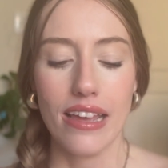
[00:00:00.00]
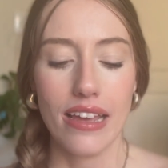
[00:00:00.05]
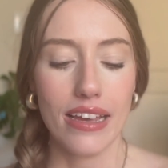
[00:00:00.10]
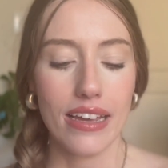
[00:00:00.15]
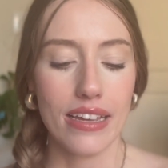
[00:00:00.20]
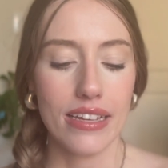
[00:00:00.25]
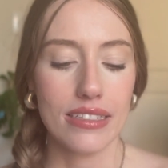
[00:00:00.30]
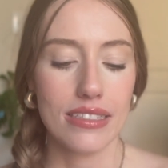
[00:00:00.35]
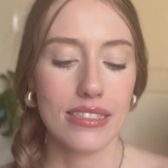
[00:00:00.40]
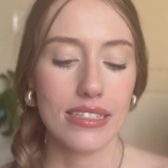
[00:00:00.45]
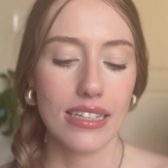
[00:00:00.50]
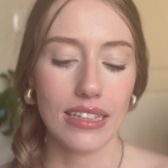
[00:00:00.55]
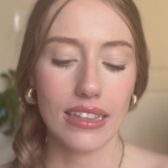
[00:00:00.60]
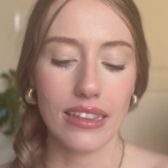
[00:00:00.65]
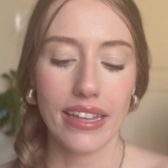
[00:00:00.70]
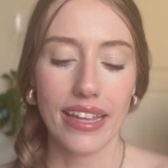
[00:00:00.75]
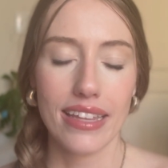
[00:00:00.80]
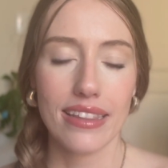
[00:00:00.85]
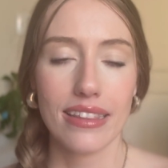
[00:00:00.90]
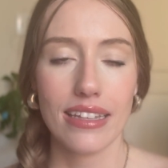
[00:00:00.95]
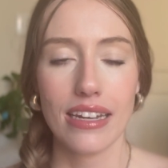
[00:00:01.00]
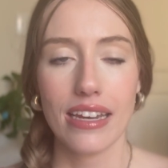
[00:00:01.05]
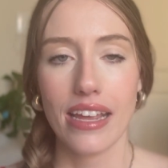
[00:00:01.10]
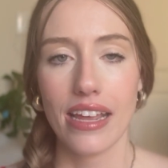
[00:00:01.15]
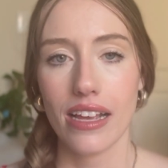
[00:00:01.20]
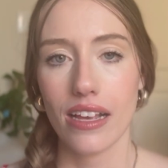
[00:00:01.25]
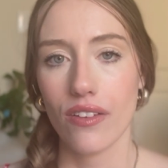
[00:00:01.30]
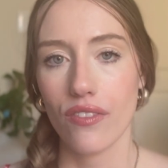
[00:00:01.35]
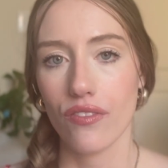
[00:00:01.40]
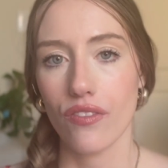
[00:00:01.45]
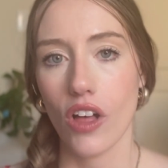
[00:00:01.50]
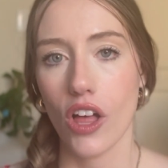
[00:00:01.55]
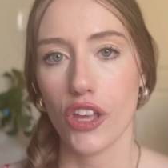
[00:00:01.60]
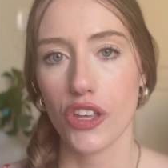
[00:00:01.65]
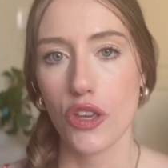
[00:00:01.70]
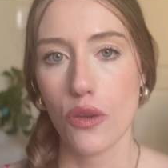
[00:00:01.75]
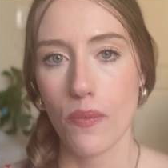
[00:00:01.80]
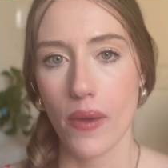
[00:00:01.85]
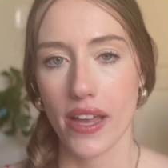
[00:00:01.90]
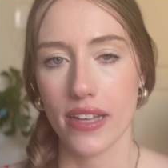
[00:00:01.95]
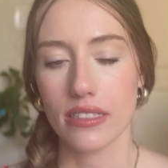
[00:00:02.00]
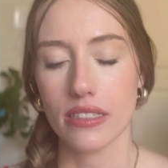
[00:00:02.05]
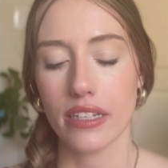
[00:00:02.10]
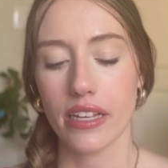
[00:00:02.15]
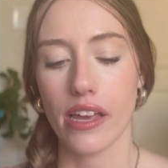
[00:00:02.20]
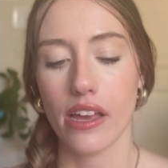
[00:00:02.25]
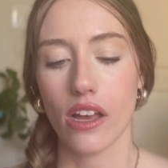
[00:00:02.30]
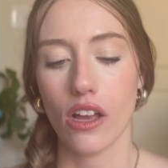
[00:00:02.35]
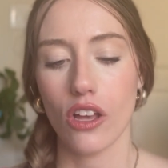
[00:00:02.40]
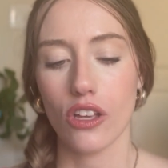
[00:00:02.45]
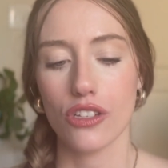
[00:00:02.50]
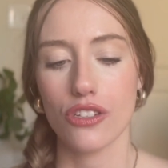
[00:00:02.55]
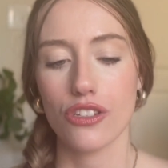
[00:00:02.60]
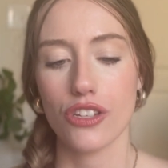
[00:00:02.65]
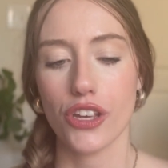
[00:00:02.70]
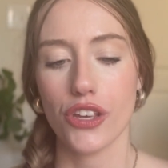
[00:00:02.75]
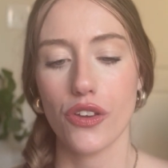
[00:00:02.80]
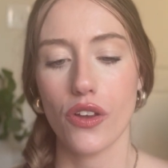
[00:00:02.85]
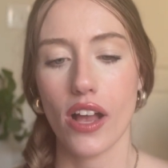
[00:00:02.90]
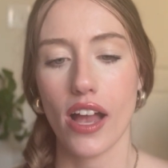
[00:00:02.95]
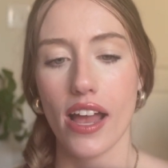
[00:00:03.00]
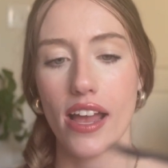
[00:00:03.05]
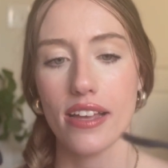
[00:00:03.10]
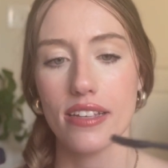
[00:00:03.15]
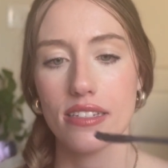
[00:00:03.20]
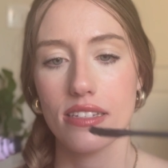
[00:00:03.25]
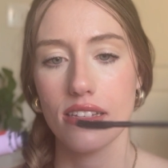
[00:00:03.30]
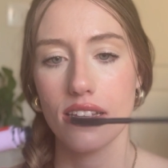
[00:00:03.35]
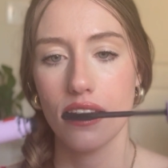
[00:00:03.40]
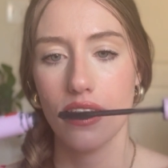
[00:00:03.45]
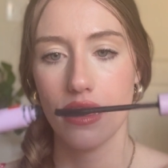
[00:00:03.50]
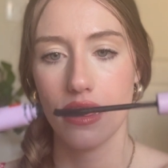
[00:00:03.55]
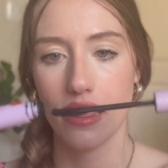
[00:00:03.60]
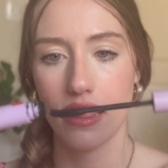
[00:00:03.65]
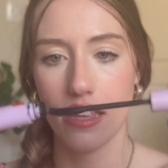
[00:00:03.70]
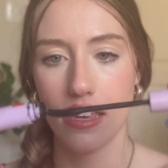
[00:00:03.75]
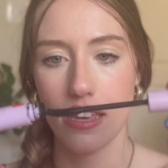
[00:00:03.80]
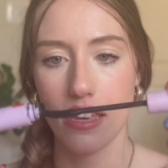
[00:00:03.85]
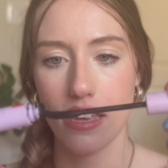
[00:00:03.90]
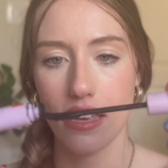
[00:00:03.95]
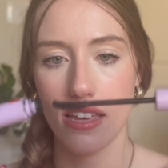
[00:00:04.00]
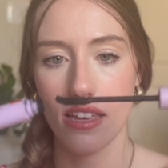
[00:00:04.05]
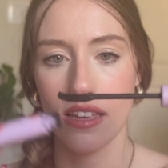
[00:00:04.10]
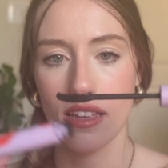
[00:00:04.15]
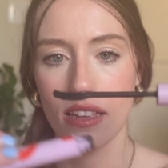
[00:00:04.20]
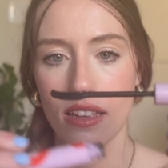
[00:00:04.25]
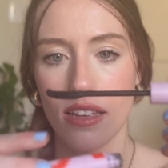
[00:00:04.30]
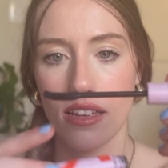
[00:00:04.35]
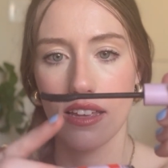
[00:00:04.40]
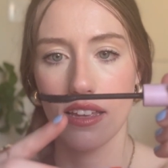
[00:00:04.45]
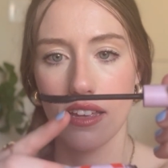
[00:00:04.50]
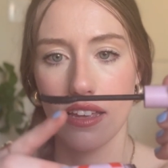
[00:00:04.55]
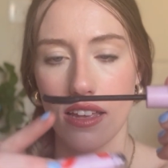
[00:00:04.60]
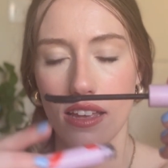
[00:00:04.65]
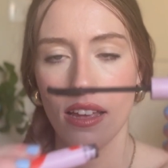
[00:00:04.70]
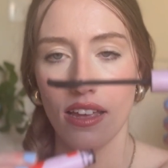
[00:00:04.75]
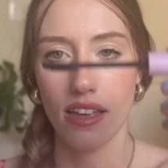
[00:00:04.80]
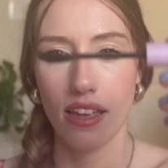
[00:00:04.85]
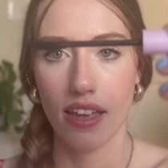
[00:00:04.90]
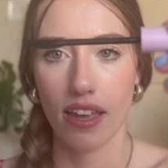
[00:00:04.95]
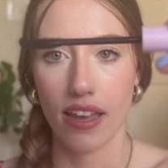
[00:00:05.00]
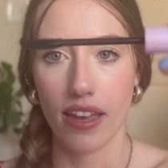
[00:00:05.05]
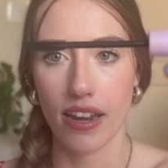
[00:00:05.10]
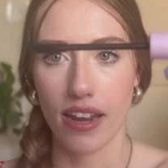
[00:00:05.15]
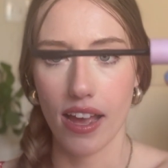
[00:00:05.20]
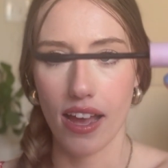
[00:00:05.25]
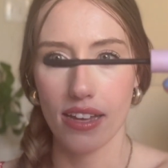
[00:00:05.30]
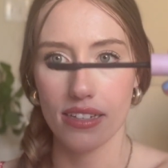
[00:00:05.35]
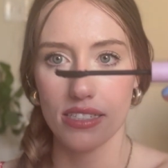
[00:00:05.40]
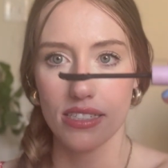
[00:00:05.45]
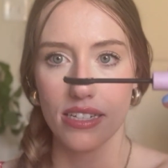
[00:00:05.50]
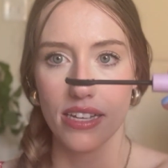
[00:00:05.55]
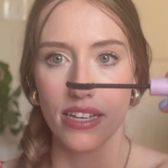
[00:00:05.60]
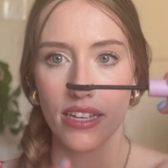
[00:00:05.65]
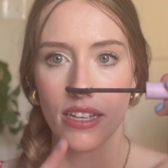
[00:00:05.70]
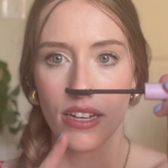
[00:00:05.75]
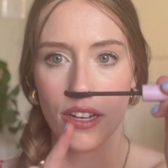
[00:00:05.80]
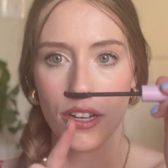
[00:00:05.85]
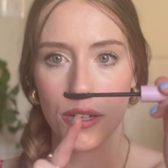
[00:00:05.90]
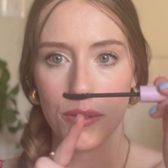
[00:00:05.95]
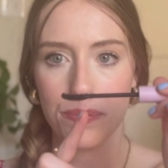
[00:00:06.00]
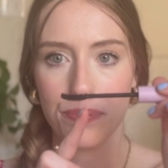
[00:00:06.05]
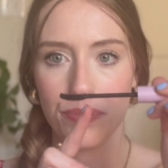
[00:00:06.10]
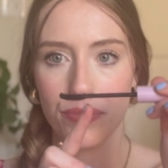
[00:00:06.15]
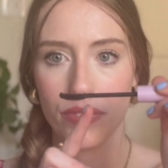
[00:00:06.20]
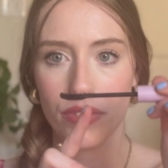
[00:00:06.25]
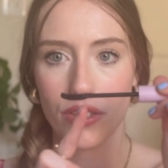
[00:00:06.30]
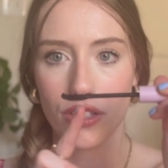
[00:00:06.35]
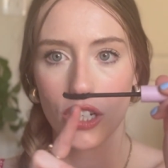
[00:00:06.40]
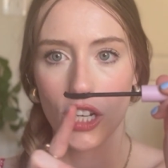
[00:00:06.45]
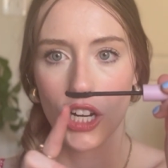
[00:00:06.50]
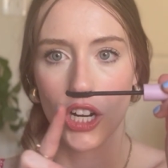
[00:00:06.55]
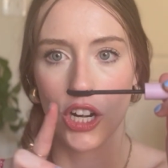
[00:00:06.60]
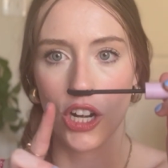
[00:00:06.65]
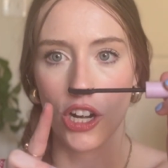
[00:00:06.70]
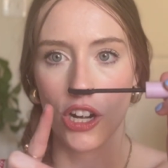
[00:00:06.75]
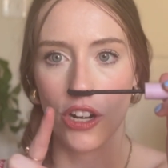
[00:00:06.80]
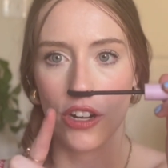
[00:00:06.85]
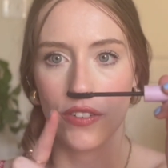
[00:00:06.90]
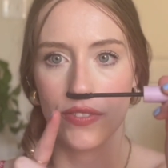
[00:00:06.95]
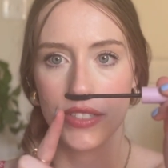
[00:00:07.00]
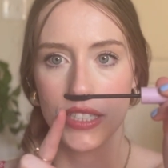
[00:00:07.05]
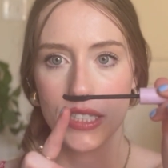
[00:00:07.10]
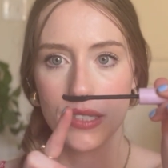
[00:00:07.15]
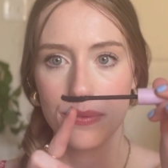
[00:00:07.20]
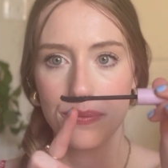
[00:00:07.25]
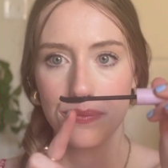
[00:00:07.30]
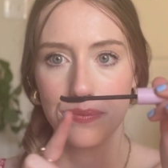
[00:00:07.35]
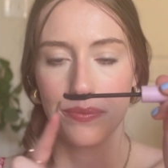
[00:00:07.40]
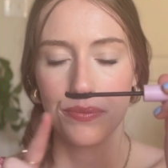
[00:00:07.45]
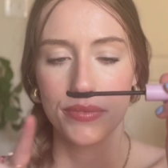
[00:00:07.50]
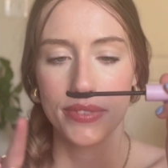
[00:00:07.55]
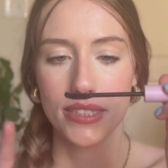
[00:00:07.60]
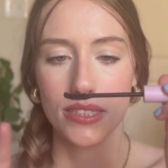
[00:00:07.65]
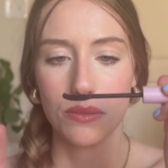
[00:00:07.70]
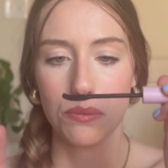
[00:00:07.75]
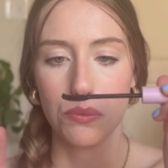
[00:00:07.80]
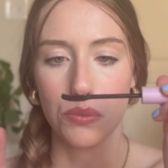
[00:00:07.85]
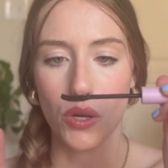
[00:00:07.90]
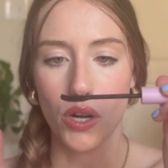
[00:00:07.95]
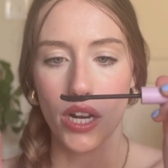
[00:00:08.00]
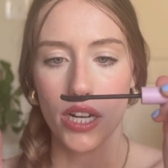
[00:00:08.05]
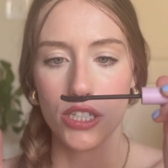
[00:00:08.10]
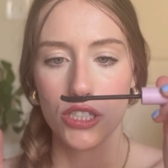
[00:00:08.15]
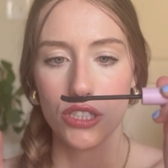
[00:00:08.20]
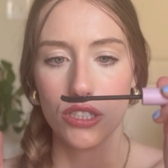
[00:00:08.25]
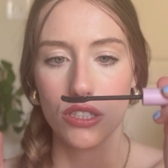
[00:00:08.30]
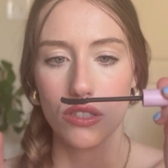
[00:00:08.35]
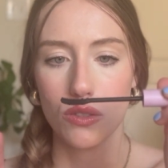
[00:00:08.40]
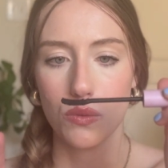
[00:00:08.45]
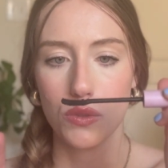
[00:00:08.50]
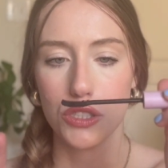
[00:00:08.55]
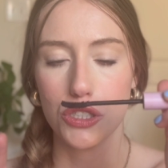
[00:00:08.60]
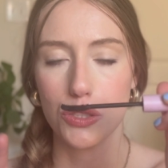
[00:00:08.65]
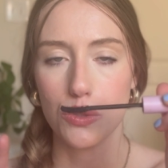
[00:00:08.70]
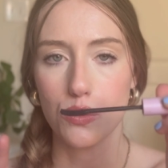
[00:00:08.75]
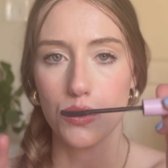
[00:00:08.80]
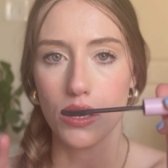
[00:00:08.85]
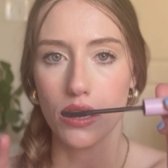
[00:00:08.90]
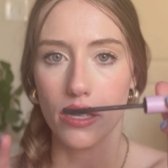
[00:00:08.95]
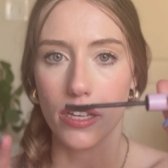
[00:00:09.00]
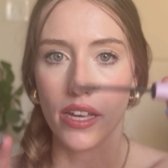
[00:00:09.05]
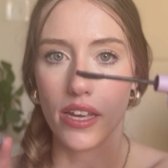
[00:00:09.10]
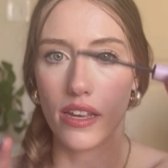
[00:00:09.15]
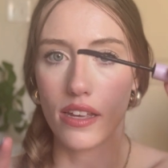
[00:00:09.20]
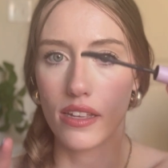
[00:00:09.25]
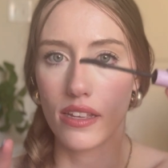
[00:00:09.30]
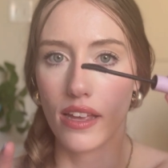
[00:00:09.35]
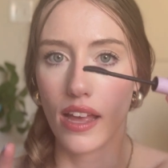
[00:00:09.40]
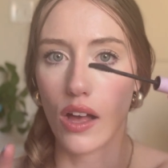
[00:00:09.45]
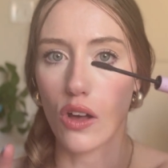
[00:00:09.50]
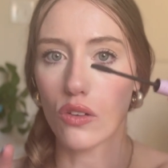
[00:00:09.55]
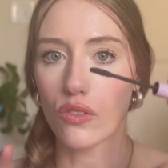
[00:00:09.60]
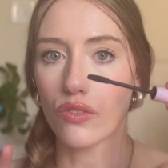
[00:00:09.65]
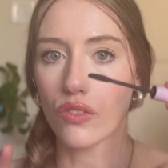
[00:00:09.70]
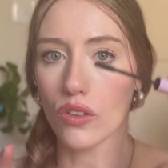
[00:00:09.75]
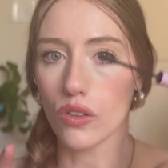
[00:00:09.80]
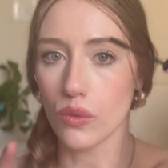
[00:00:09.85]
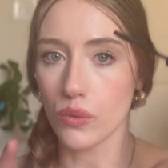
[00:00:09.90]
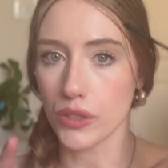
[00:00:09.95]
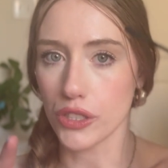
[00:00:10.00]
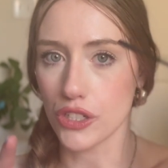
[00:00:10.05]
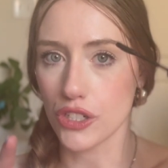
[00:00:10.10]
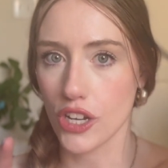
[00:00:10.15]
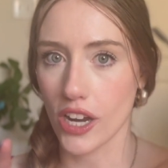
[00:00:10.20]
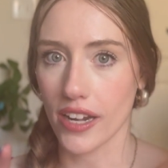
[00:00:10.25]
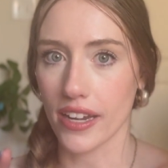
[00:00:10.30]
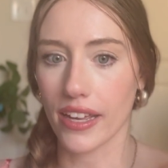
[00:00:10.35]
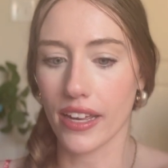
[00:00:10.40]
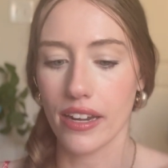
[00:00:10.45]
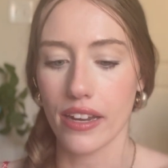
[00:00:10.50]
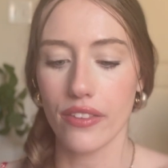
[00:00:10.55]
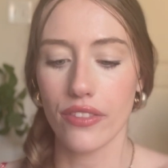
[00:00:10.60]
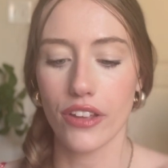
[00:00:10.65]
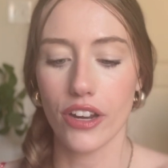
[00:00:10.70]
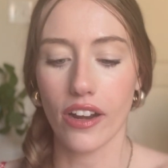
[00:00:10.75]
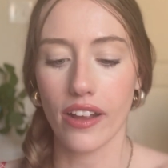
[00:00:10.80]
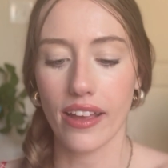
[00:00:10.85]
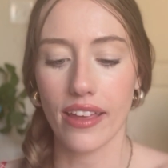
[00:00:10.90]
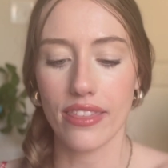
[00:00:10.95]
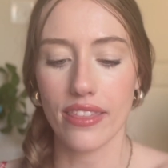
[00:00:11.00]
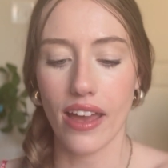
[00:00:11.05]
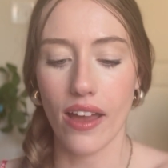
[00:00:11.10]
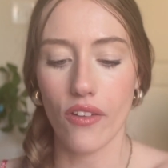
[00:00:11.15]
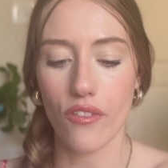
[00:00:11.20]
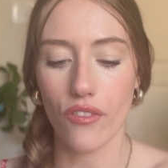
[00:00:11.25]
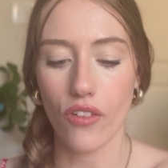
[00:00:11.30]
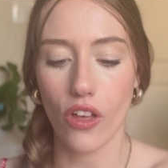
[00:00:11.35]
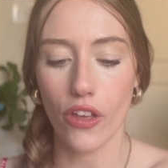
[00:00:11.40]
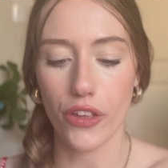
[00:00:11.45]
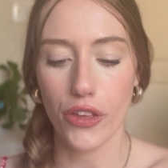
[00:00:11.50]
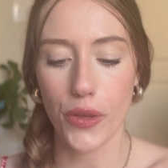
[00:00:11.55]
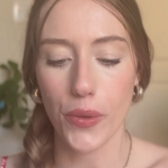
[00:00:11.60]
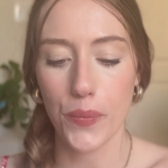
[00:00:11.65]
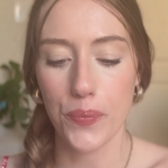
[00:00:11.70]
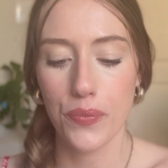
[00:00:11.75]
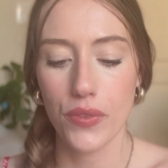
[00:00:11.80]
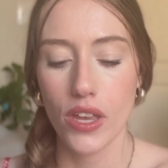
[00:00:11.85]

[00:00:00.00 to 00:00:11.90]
It's lengthening, volumizing. I'll show you guys it has like a curved brush, which is really helpful when you're trying to get in there and get that volume.